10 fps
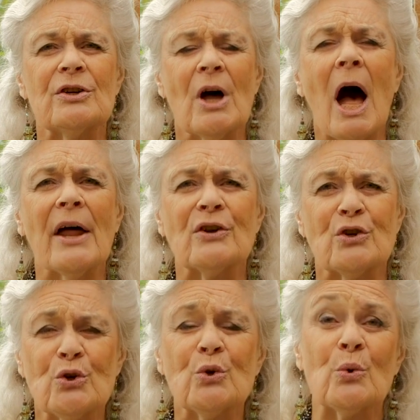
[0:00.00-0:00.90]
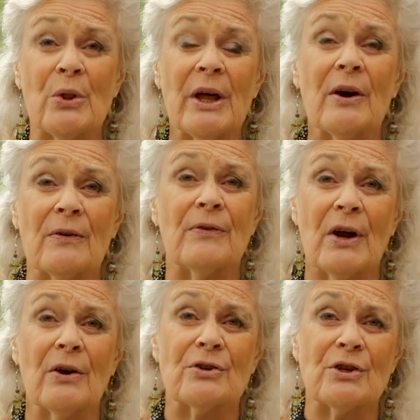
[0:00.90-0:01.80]
not do their
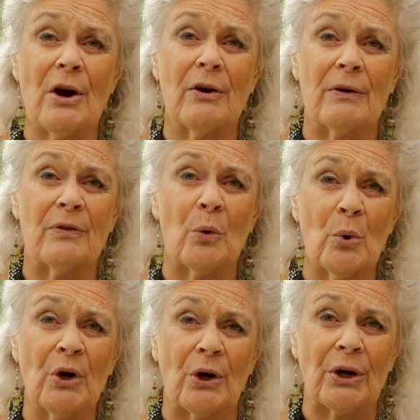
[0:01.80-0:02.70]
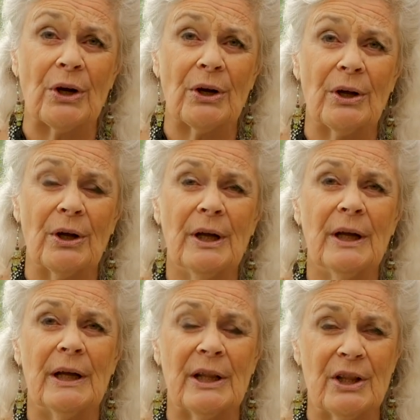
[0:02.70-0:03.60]
fair share of the work,
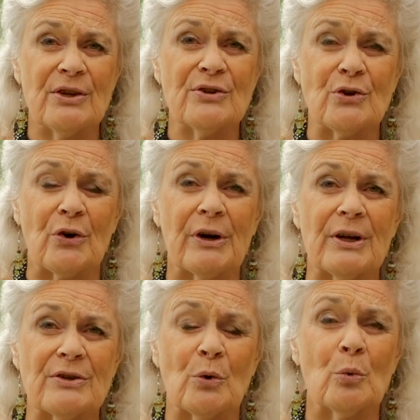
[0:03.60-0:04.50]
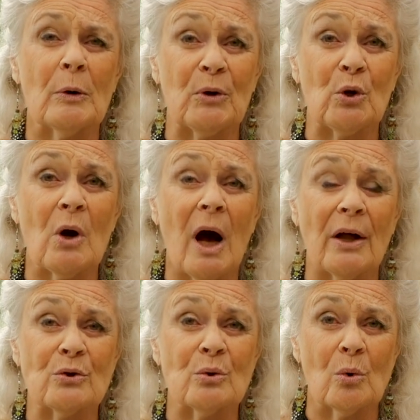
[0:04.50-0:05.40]
in this story it's a woman who
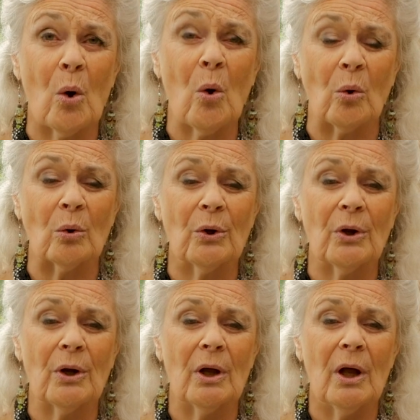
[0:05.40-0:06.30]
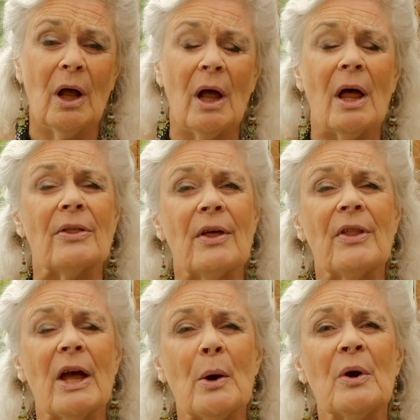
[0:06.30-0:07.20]
got too old, then
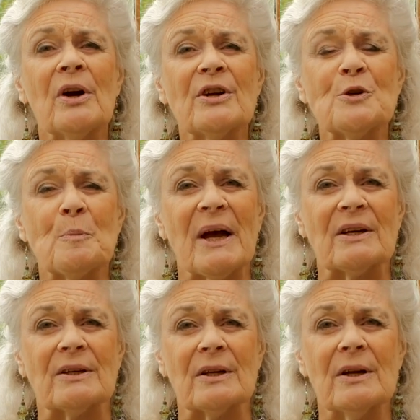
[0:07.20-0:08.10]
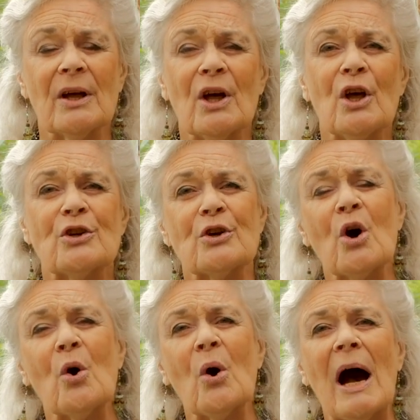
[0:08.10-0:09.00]
they were expected to
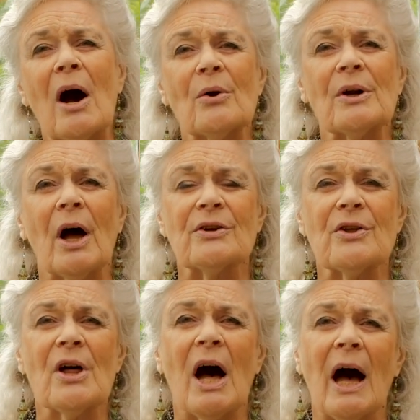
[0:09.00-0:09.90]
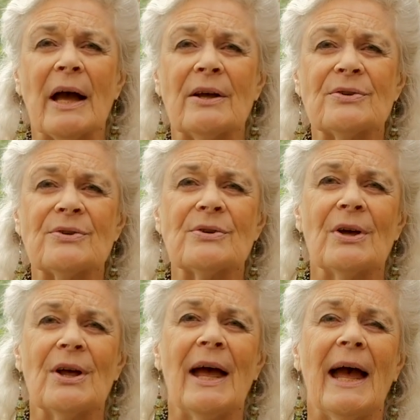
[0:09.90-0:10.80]
go out onto the ice
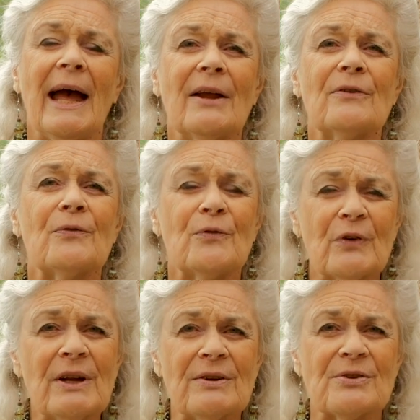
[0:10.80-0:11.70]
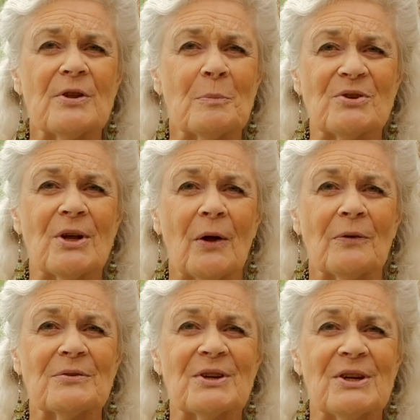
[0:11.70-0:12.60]
and freeze
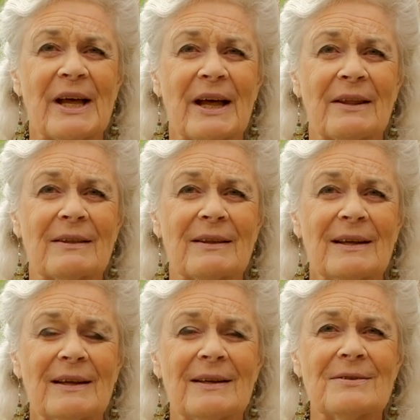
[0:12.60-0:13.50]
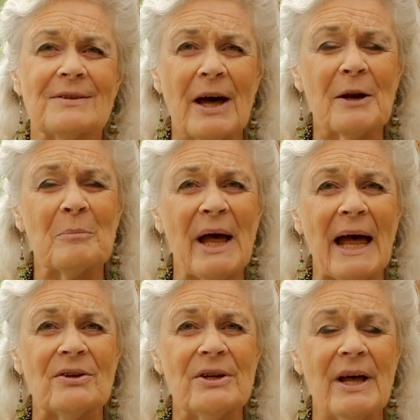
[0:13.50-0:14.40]
themselves to death. It's not a
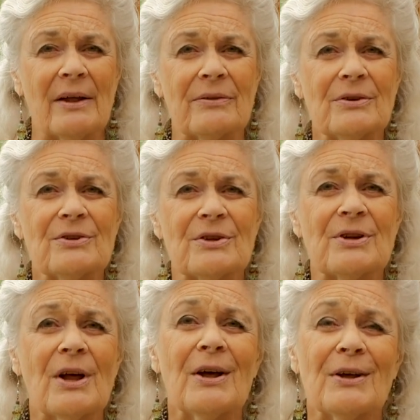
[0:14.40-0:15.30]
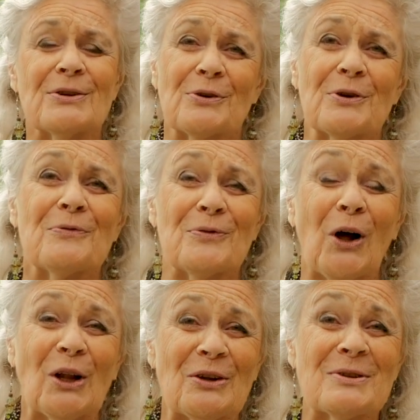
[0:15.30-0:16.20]
bad death, you just sort of
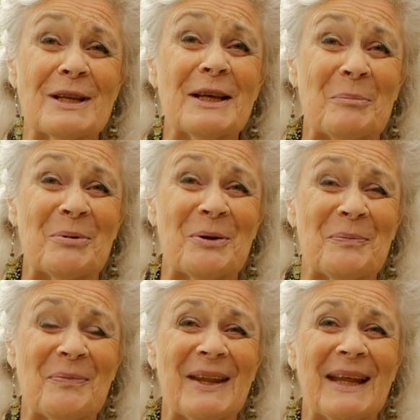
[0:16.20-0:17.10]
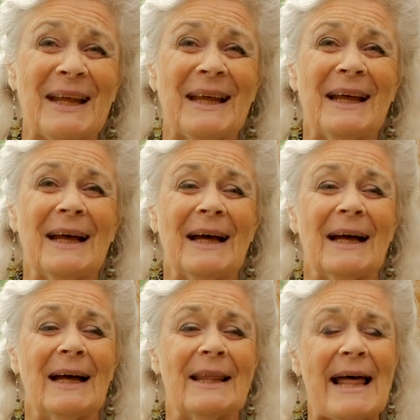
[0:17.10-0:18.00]
fall asleep.
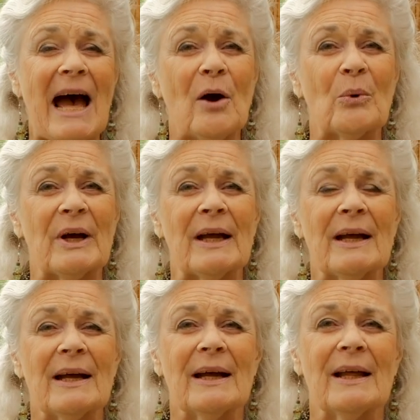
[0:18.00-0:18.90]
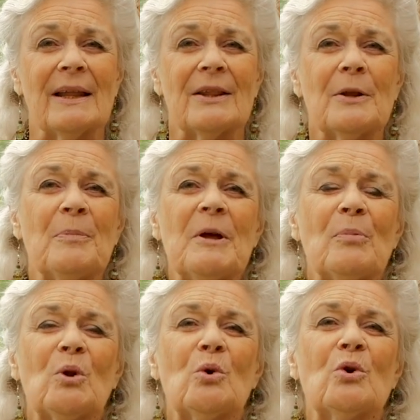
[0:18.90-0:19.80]
That way, the
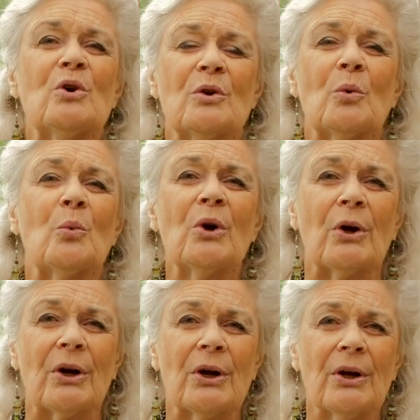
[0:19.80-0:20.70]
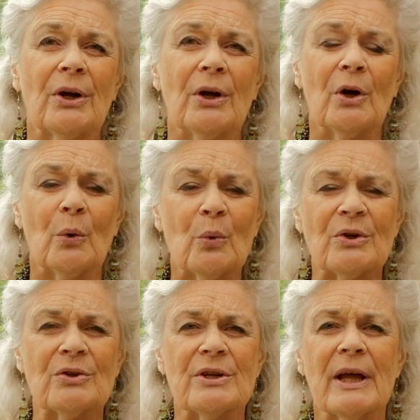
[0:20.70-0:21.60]
people who couldn't work
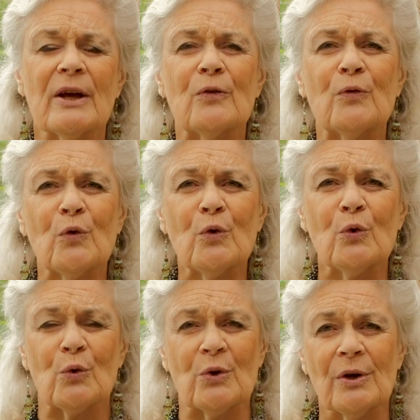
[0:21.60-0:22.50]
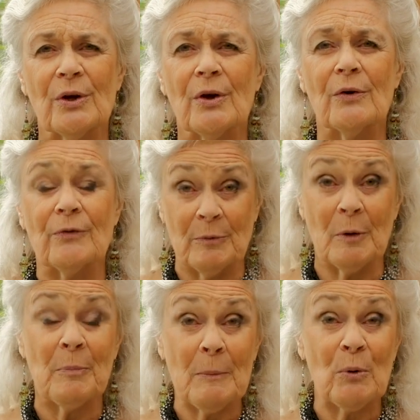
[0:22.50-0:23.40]
wouldn't take food from
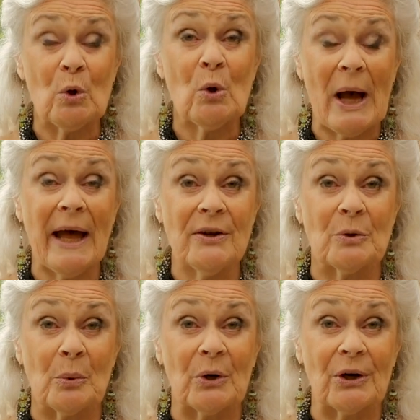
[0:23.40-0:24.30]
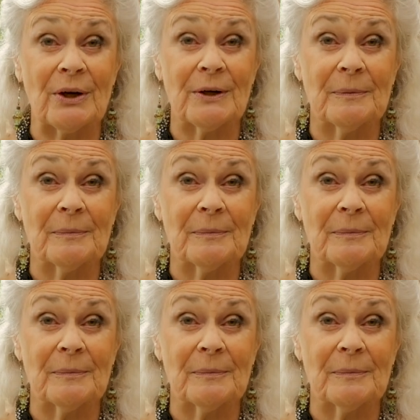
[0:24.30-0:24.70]
the people who had to work.